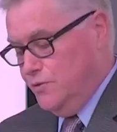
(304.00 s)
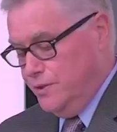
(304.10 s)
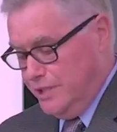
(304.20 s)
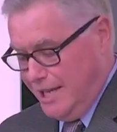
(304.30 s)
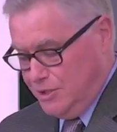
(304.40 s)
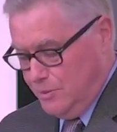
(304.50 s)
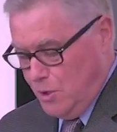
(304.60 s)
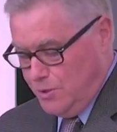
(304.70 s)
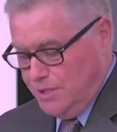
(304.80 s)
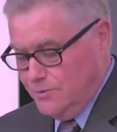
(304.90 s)

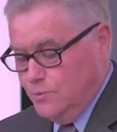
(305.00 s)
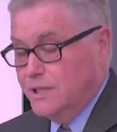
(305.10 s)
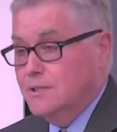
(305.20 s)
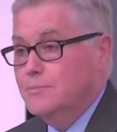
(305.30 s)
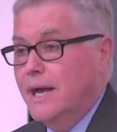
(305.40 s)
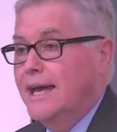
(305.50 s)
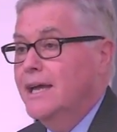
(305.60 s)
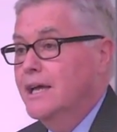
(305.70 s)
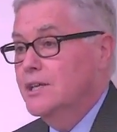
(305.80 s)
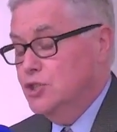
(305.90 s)
testimony written by
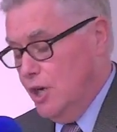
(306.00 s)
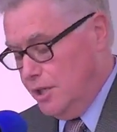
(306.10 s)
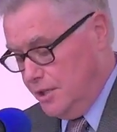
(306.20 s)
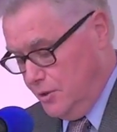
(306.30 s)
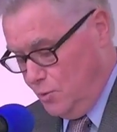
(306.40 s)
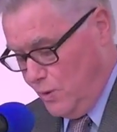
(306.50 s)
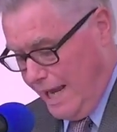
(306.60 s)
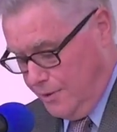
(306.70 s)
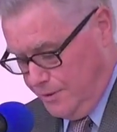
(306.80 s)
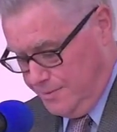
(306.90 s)
Chuck
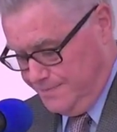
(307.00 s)
Randall.